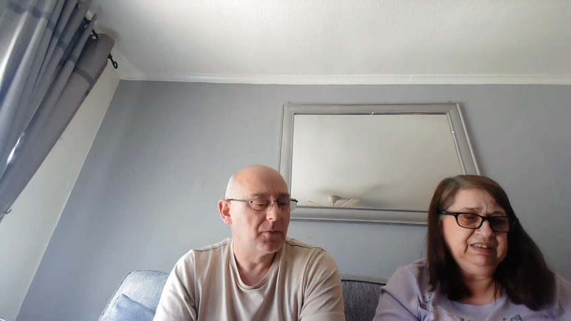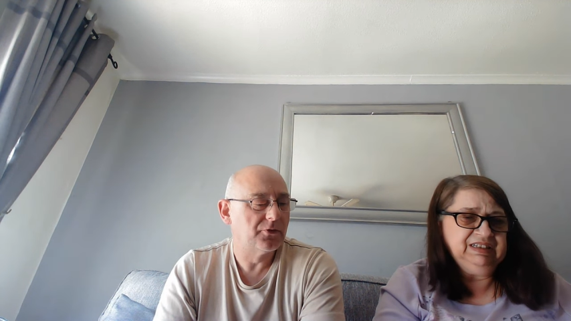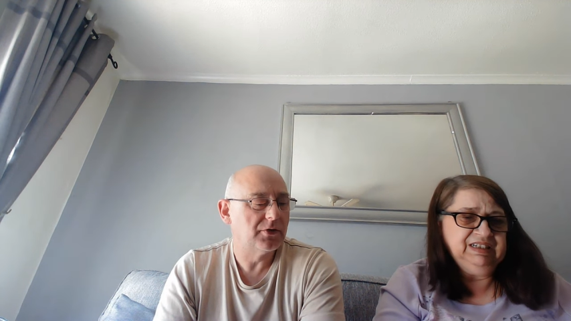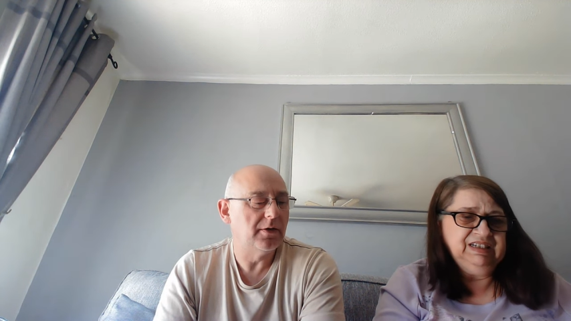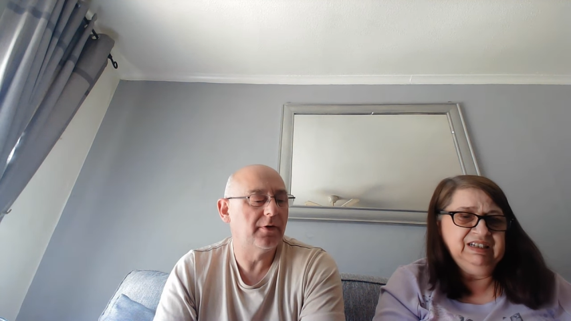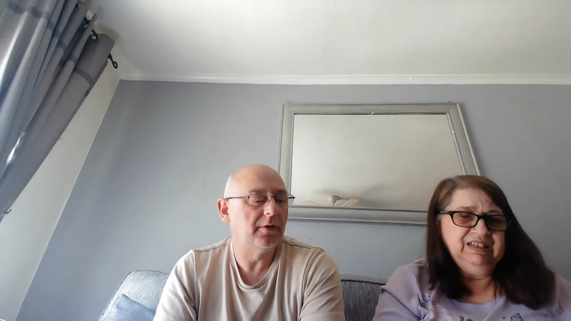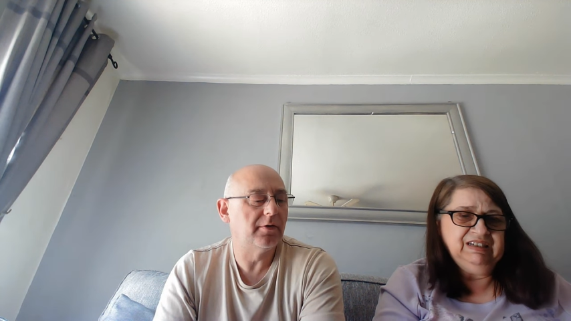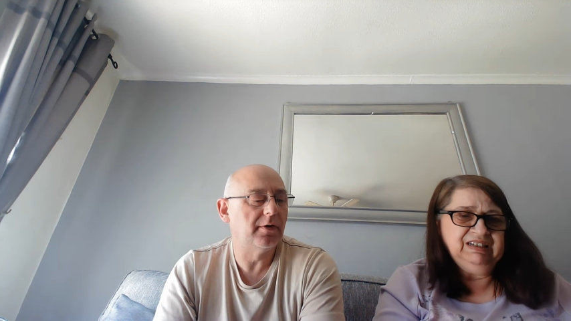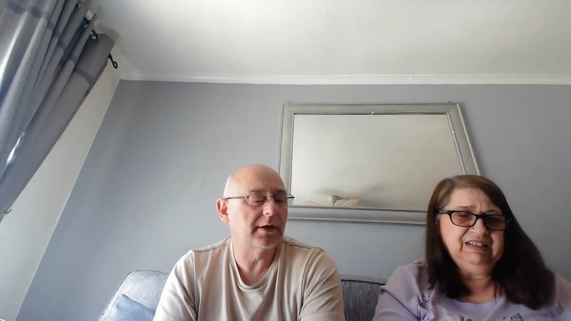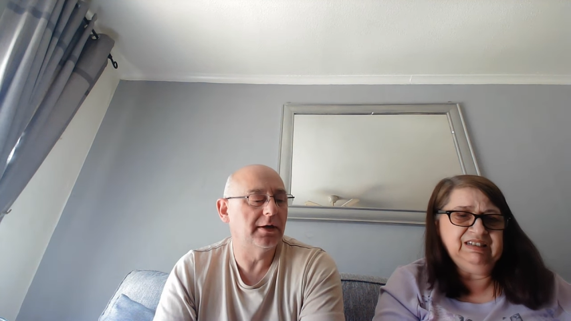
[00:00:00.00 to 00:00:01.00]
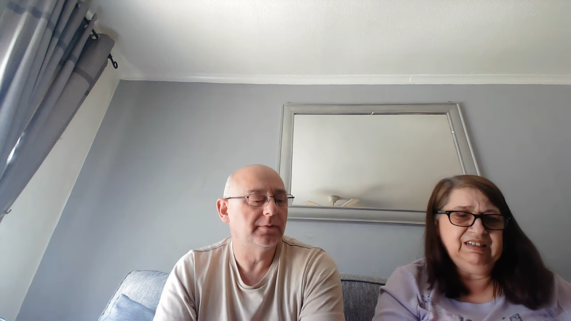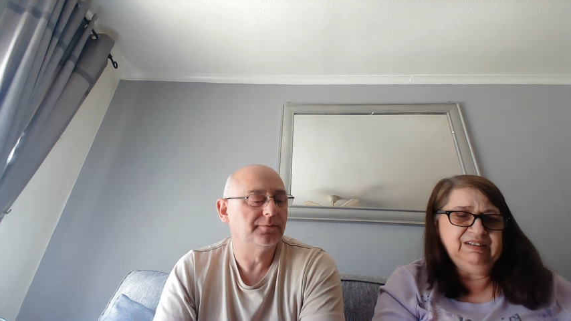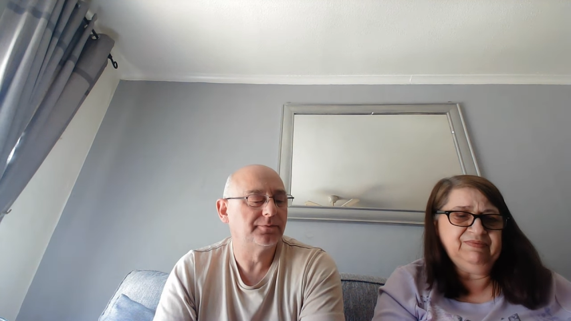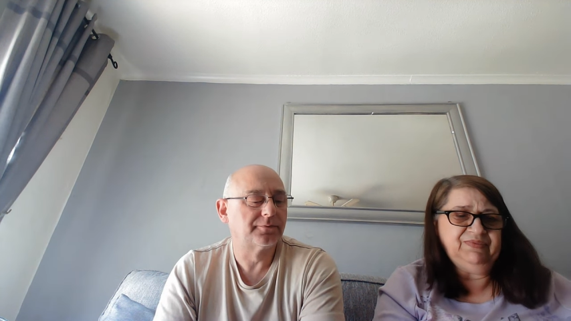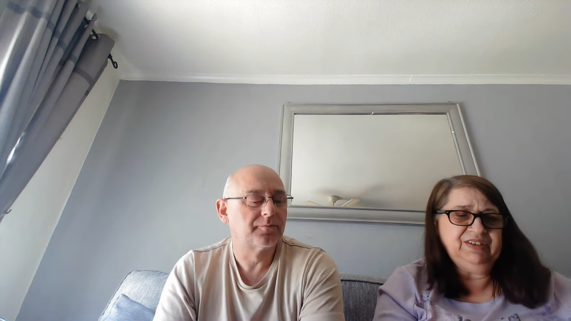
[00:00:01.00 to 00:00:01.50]
Speaker 1: So far, okay.
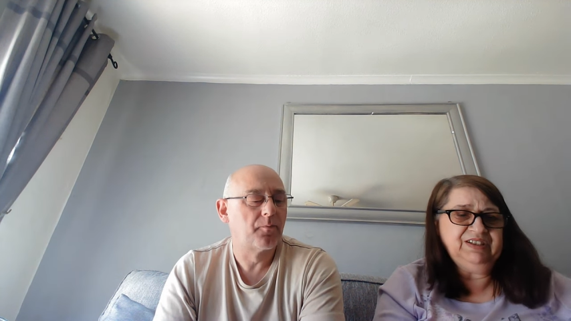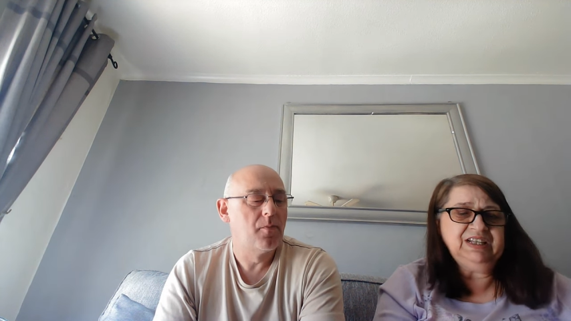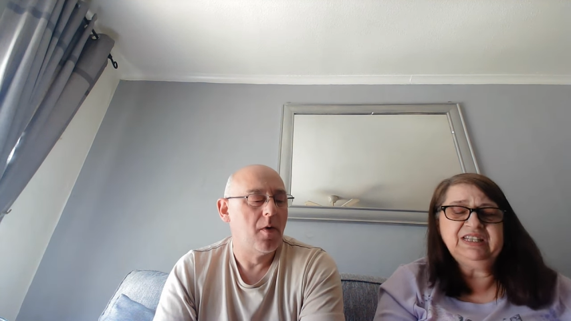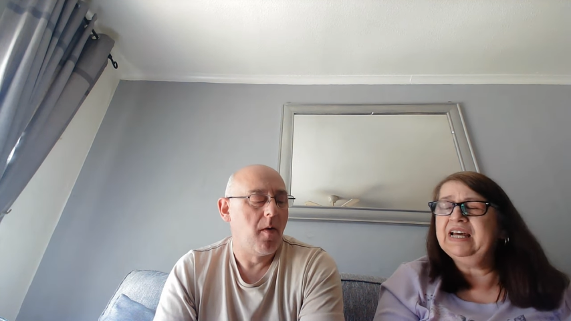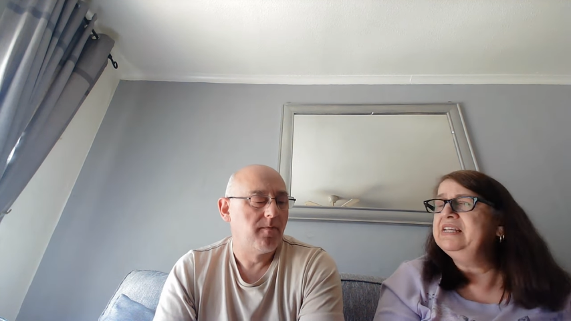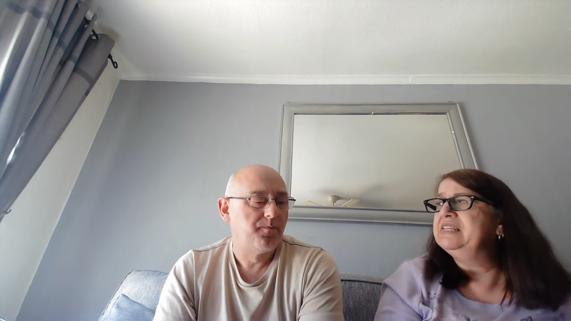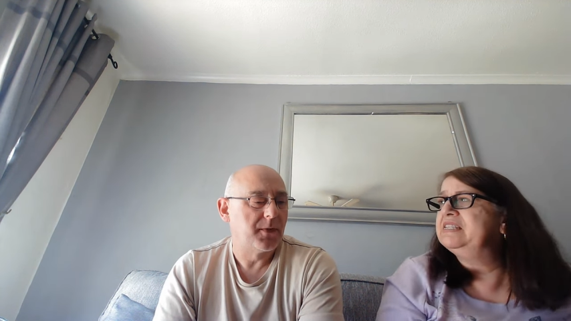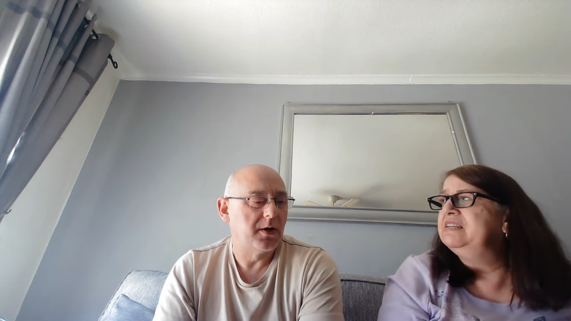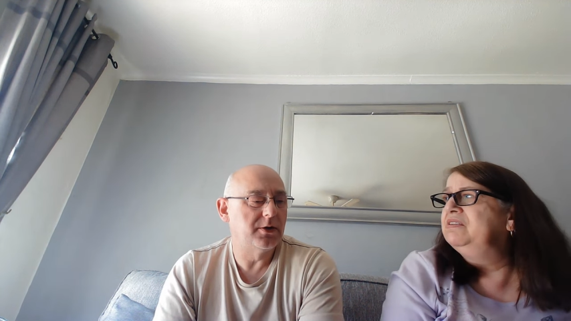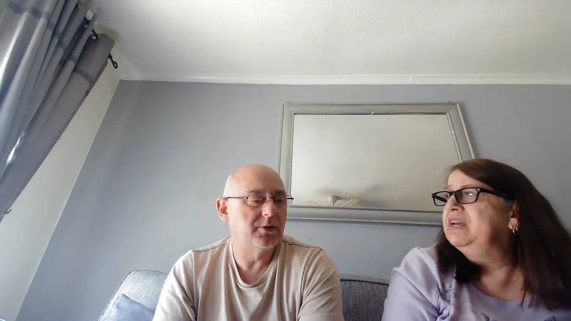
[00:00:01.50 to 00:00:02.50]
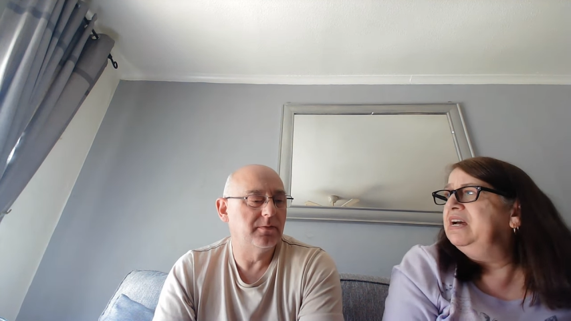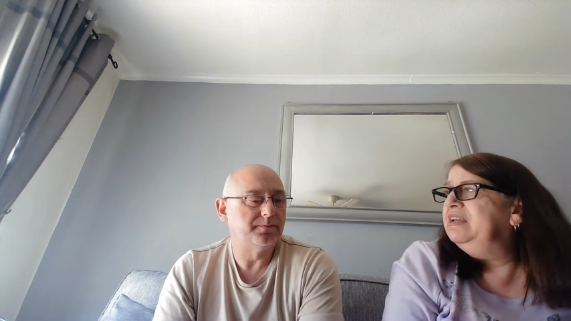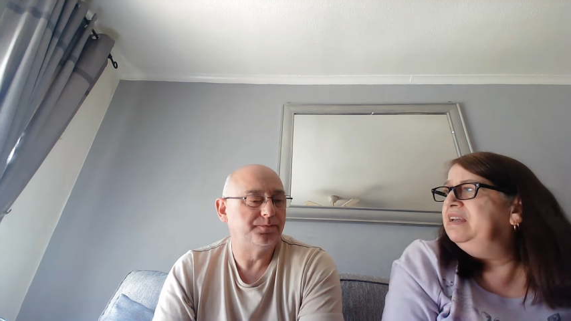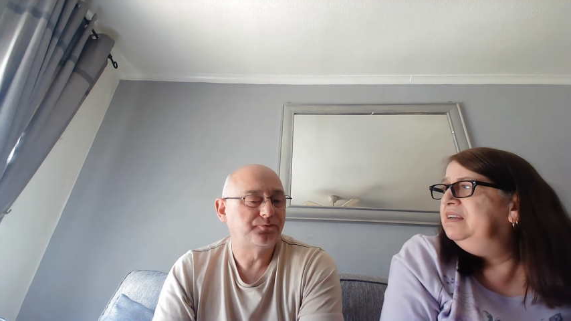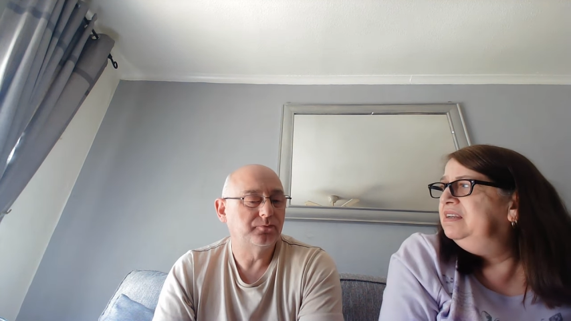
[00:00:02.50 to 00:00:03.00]
Speaker 2: Does it taste I okay?
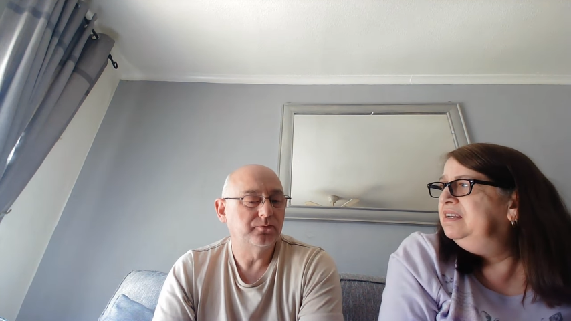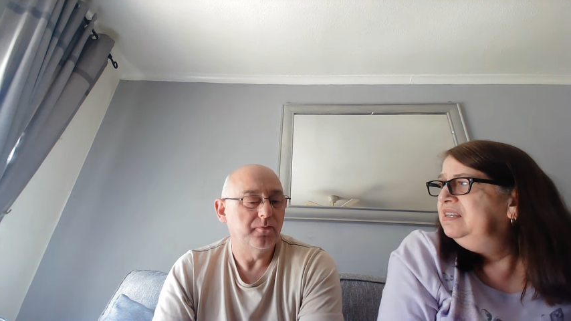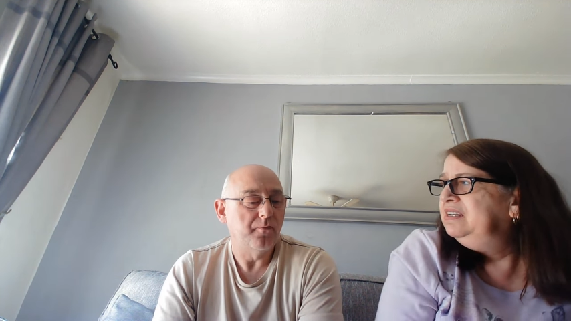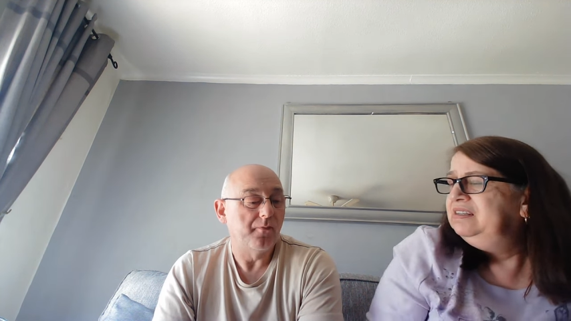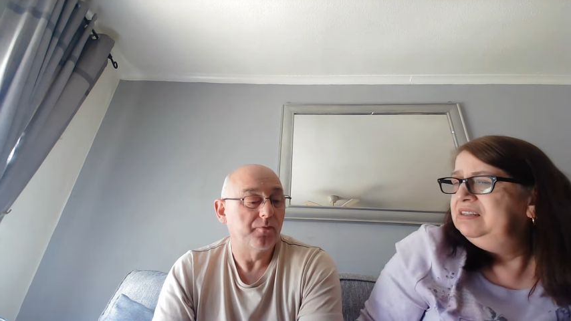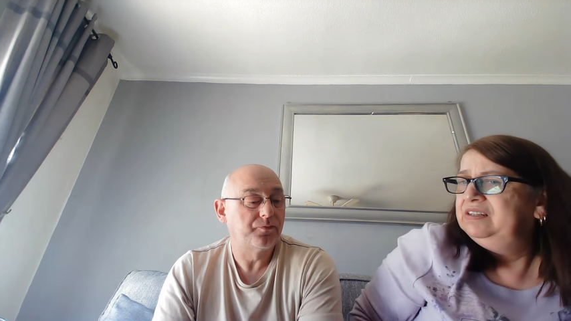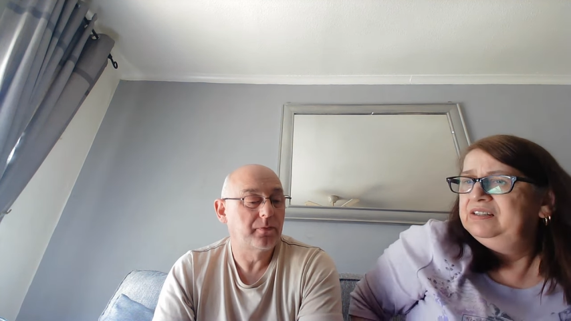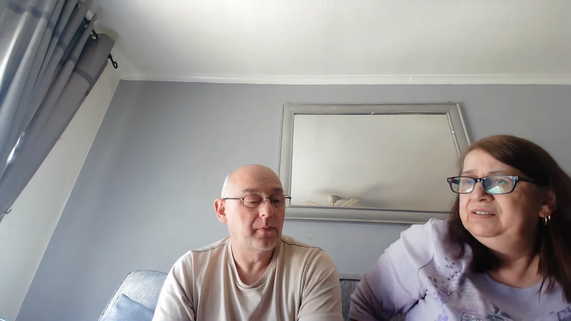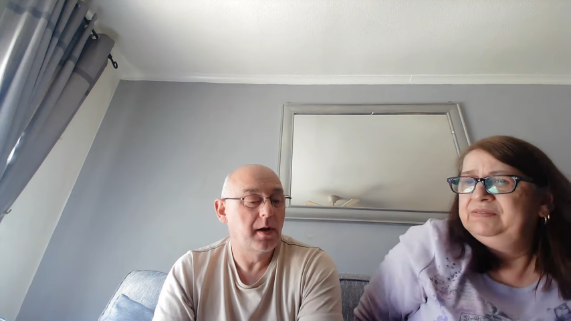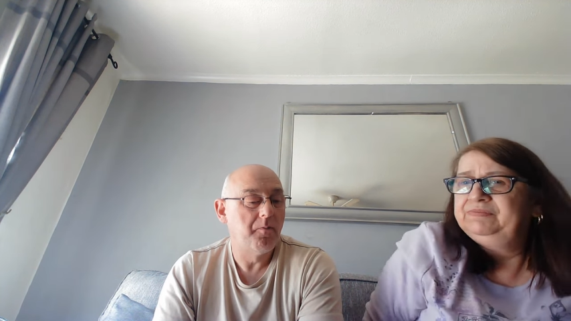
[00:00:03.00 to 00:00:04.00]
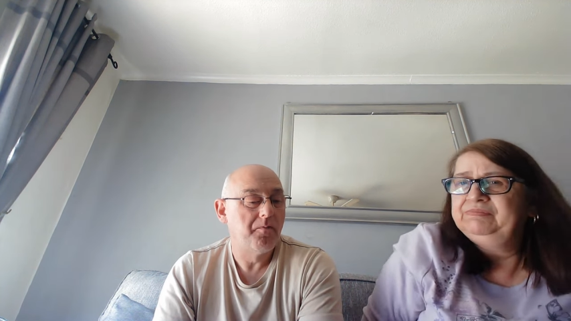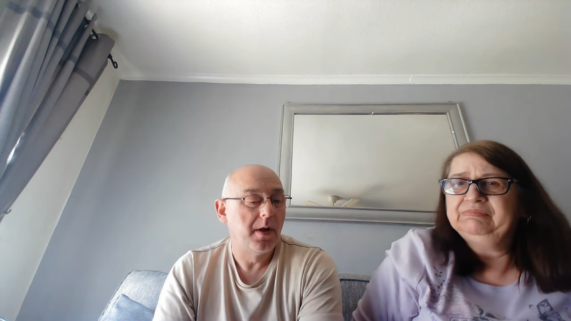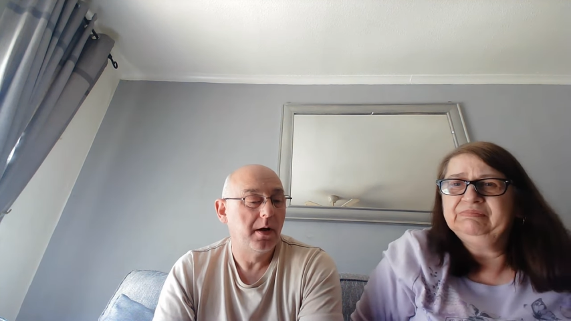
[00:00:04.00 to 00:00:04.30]
Speaker 1: hmm? I